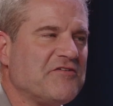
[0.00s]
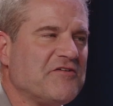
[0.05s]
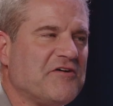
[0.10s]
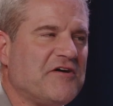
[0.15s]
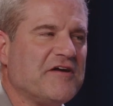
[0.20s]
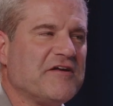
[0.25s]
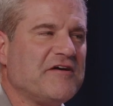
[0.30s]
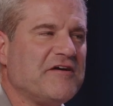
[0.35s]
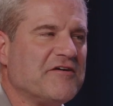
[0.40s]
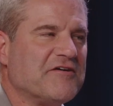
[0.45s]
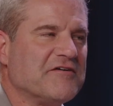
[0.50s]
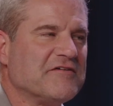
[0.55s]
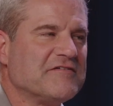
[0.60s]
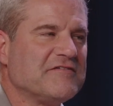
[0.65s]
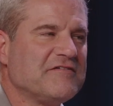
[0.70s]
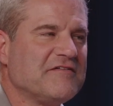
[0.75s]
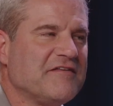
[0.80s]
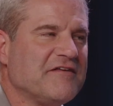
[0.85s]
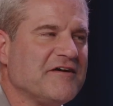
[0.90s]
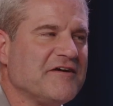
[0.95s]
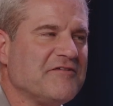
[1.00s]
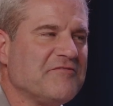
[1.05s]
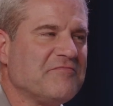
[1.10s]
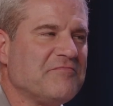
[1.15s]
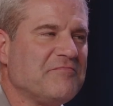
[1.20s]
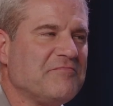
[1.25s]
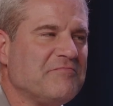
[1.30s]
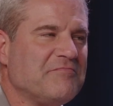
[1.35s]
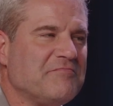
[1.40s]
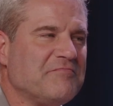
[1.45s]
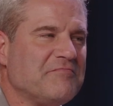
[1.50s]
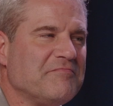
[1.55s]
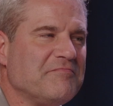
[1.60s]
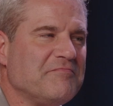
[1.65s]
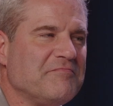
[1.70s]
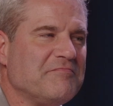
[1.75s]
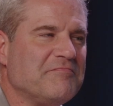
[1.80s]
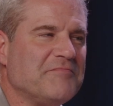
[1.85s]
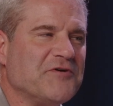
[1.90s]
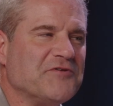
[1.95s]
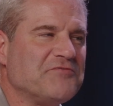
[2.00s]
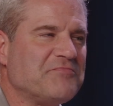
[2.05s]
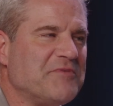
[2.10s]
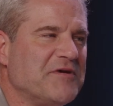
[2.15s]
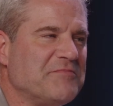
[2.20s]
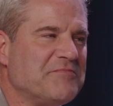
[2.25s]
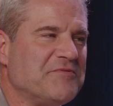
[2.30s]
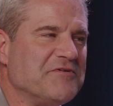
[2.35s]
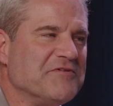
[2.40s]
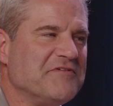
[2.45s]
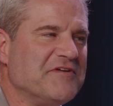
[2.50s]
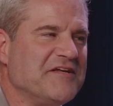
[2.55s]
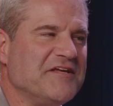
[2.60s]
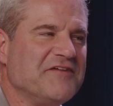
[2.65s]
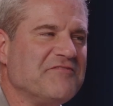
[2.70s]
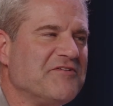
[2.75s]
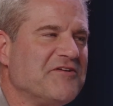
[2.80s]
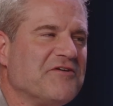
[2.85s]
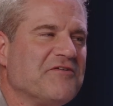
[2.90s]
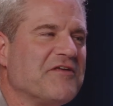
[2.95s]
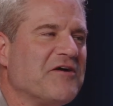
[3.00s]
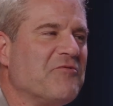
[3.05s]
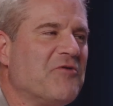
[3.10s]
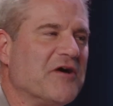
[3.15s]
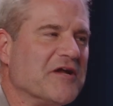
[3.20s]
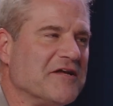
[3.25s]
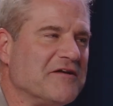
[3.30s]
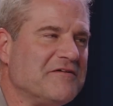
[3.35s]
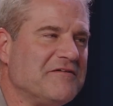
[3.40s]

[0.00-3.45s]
on here that most people didn't even know they wanted.